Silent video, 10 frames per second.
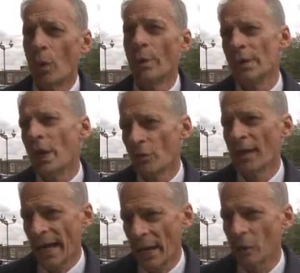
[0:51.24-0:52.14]
Well, we know
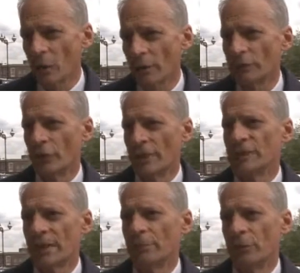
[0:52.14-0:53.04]
now, for
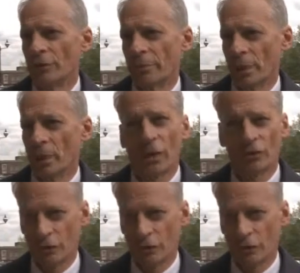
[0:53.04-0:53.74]
example, from a lot